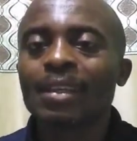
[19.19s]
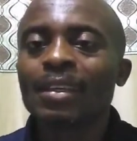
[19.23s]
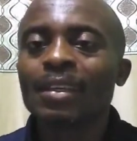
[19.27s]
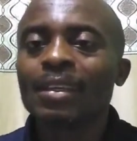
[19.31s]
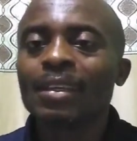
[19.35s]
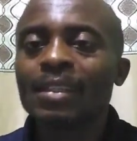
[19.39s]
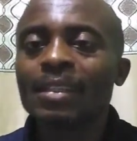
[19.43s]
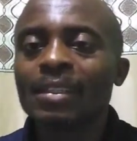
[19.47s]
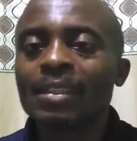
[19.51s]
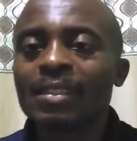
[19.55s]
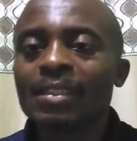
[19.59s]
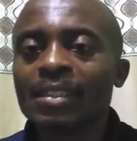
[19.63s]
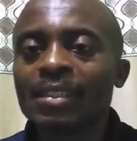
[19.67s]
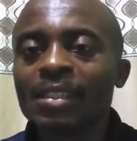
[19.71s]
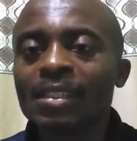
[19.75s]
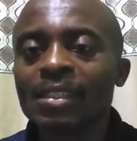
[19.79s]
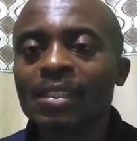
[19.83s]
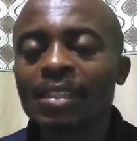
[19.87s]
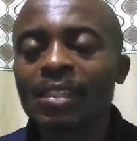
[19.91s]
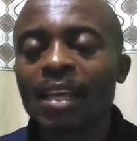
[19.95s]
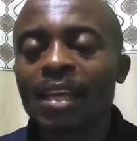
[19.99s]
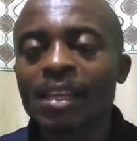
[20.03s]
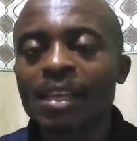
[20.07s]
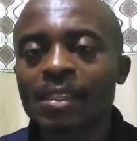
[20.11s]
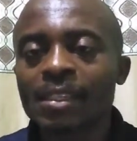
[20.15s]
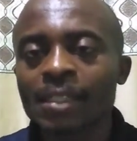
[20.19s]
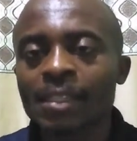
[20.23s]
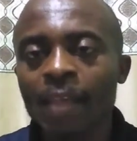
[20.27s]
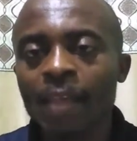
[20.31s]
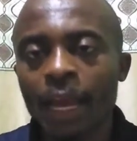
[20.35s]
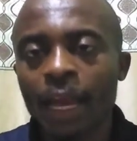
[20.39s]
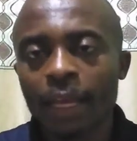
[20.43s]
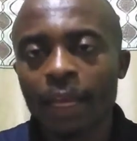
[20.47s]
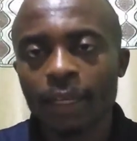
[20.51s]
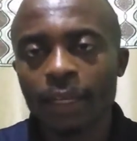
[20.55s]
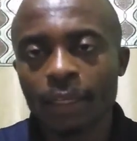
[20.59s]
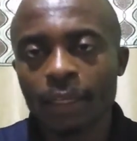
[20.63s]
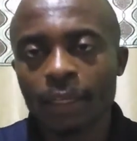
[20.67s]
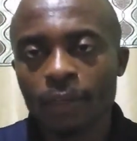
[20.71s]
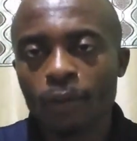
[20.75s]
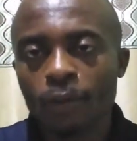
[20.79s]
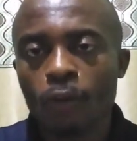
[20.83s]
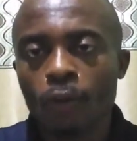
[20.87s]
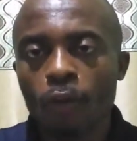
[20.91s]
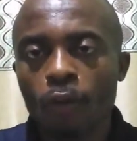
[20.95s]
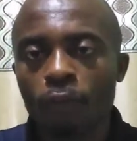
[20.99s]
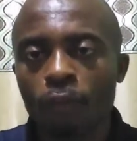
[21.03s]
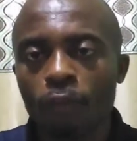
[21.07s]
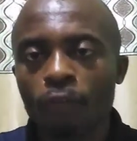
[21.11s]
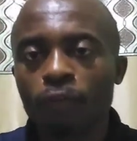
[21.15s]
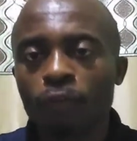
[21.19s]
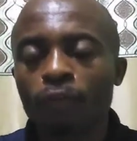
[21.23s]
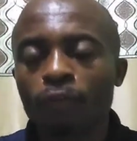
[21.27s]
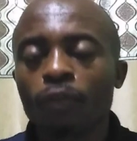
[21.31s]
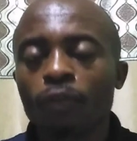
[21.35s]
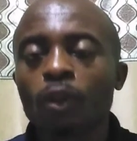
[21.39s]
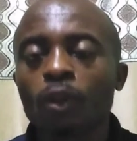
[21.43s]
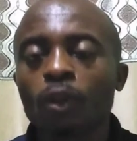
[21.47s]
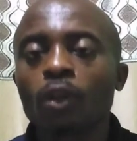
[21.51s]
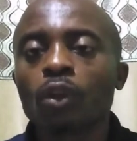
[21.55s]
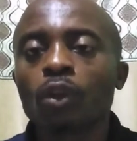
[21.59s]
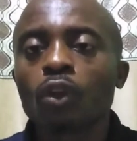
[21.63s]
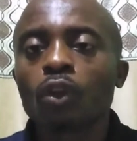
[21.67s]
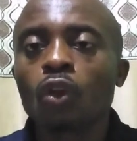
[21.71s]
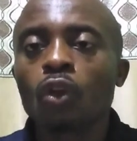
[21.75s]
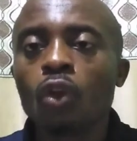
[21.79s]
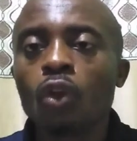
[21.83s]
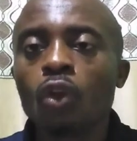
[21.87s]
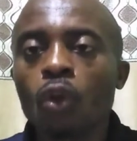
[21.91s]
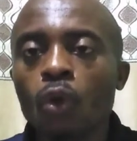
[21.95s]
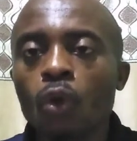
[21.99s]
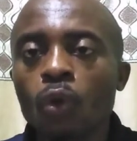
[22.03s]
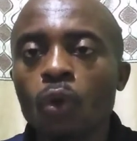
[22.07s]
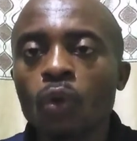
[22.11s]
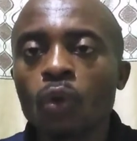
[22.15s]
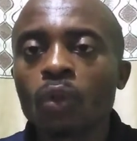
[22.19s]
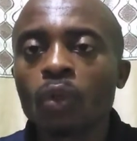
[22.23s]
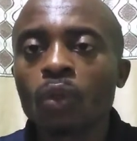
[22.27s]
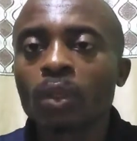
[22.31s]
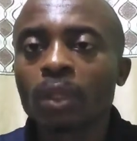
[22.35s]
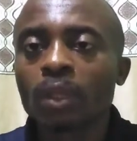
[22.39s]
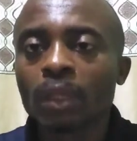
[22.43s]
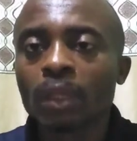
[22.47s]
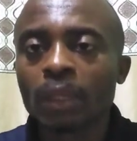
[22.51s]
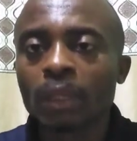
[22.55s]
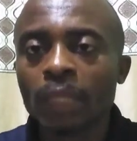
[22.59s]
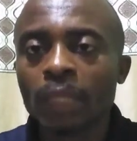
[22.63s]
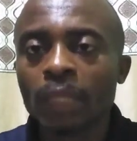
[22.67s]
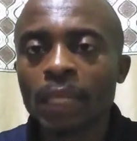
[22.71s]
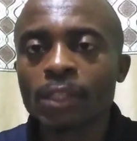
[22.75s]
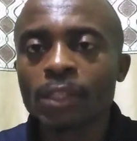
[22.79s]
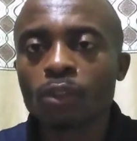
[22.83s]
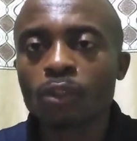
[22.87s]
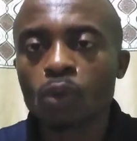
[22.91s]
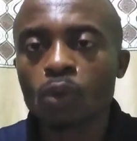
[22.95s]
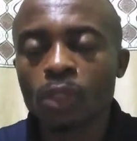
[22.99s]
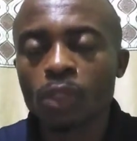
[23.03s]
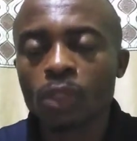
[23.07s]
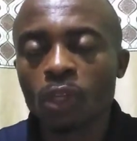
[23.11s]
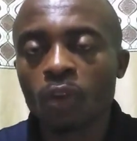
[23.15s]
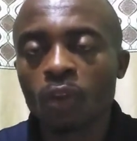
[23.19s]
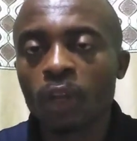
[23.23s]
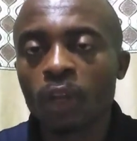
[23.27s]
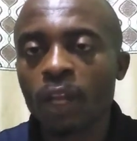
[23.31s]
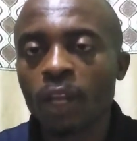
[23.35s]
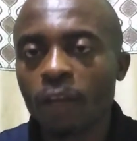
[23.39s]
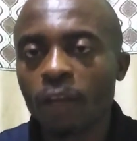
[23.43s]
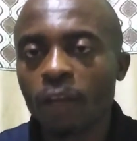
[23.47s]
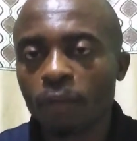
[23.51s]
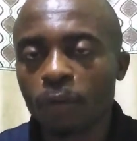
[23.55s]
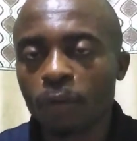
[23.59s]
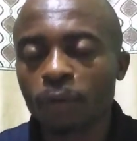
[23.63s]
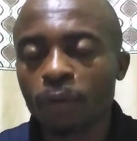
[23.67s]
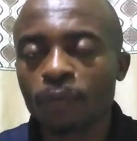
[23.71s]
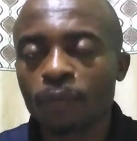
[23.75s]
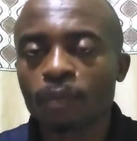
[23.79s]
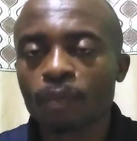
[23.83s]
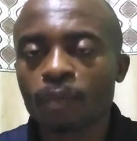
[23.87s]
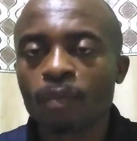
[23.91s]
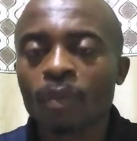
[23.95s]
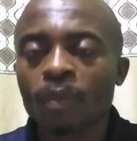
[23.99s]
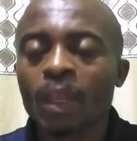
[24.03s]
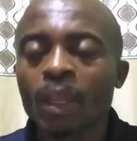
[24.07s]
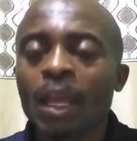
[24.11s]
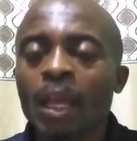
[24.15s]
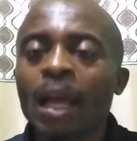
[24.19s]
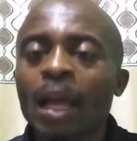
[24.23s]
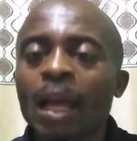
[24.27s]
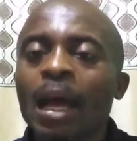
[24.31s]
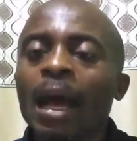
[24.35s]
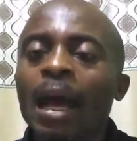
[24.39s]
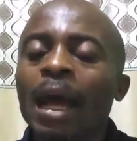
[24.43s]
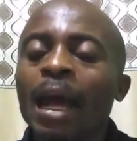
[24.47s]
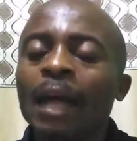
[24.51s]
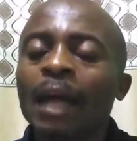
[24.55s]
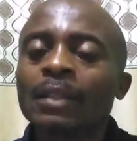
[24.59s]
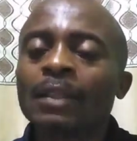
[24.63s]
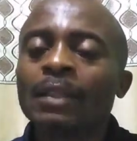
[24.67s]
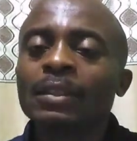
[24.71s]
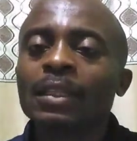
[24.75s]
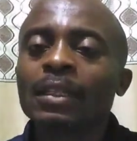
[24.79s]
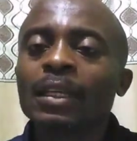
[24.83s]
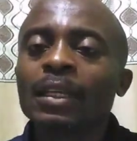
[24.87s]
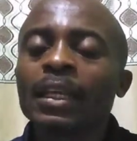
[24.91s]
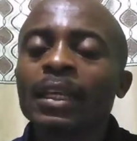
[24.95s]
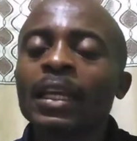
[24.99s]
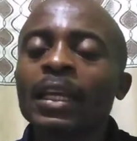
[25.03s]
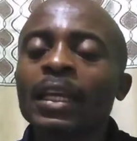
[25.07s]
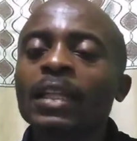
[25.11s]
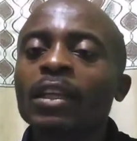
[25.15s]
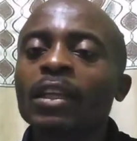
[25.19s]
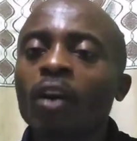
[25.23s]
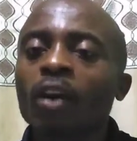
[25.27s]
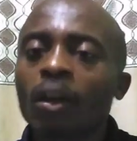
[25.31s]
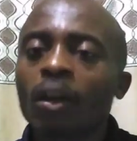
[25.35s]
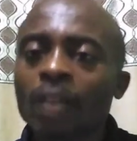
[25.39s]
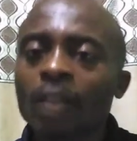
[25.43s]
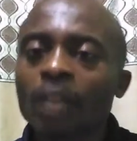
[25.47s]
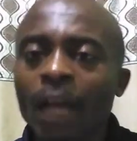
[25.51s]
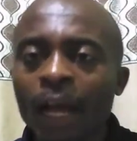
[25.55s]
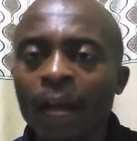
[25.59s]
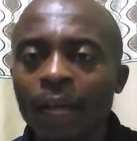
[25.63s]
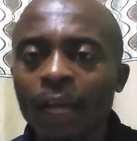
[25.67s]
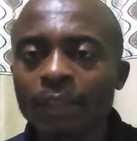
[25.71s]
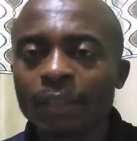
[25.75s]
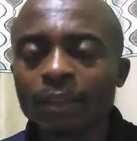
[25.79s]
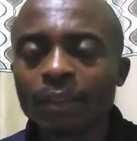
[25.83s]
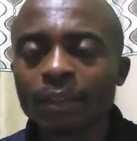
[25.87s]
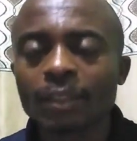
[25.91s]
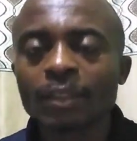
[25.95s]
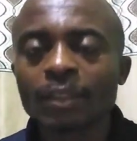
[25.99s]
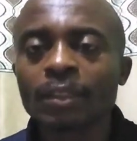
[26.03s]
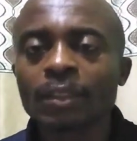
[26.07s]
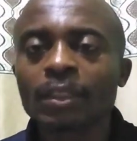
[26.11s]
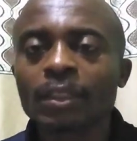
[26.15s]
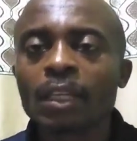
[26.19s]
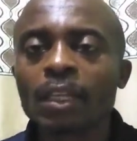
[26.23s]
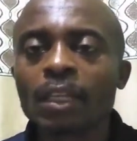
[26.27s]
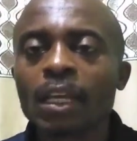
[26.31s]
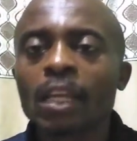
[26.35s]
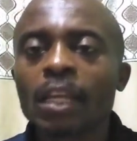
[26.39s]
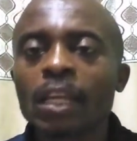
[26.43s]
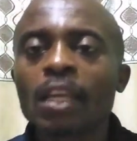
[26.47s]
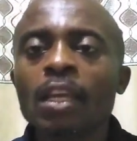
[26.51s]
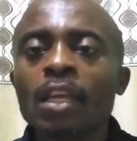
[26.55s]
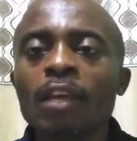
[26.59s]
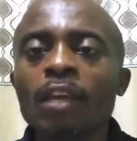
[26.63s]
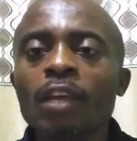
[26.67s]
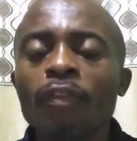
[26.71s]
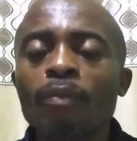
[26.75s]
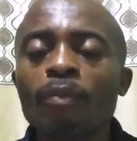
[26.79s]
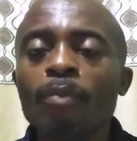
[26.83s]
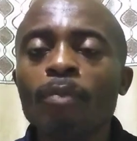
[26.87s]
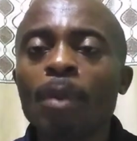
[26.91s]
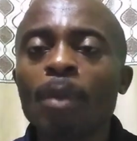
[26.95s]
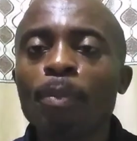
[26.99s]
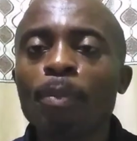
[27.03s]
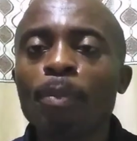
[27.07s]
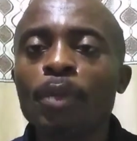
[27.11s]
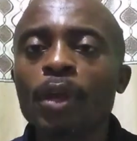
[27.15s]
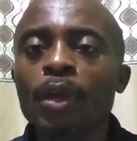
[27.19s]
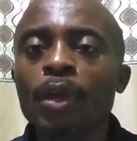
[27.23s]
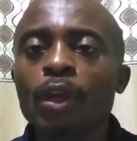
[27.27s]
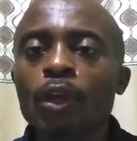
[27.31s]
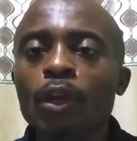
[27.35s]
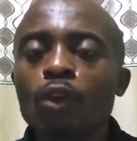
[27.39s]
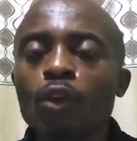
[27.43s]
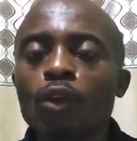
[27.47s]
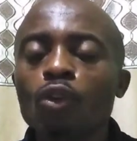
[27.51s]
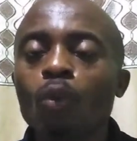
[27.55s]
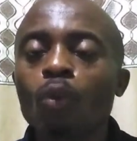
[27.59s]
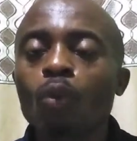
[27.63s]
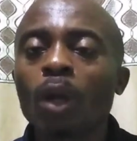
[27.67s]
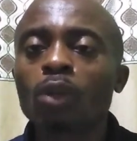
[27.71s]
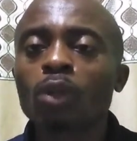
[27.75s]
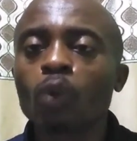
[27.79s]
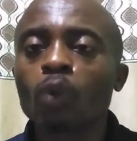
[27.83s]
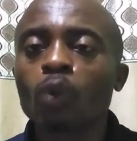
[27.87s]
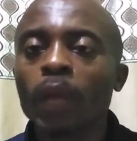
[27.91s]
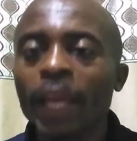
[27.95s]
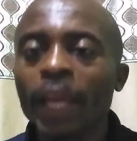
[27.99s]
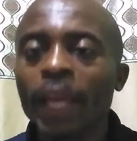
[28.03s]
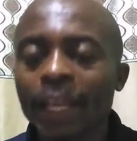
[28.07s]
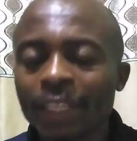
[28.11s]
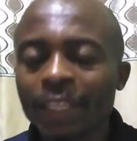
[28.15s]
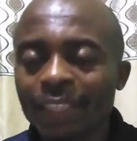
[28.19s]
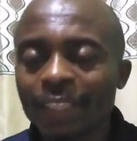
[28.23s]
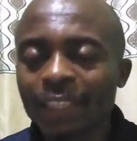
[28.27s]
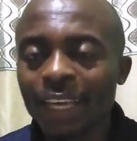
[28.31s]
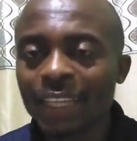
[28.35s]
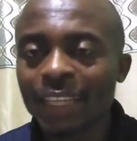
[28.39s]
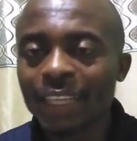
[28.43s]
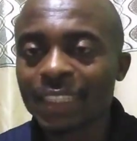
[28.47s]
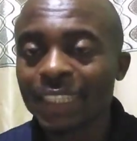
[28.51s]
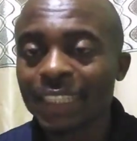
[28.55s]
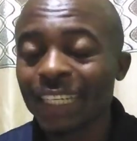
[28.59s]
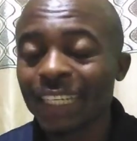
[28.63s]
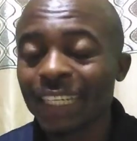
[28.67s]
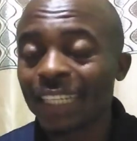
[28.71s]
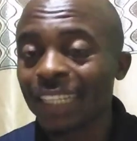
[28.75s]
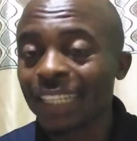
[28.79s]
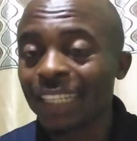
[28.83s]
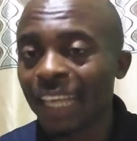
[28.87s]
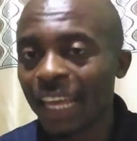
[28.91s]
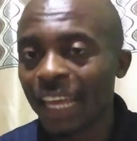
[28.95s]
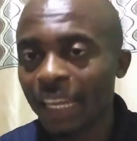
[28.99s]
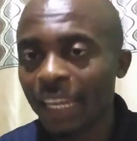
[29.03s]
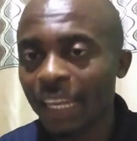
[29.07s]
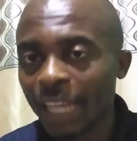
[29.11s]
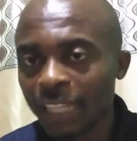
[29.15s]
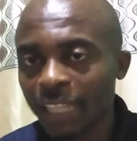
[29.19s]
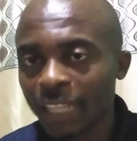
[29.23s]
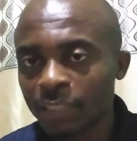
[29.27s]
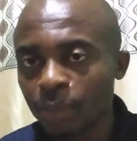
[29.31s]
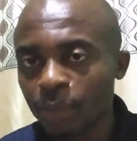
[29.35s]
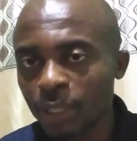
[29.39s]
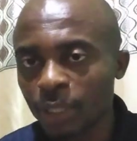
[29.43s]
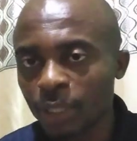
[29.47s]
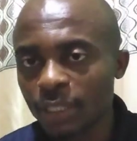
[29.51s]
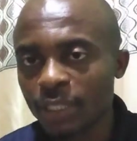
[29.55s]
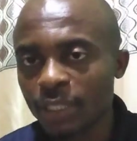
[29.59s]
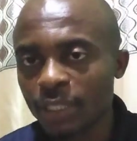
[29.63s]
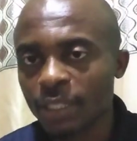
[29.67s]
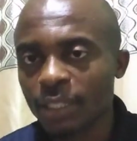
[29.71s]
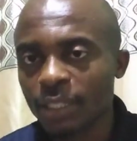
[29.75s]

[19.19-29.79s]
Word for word: It is a sign of low testosterone level. And in the other hand, if maybe you want to engage in enlargement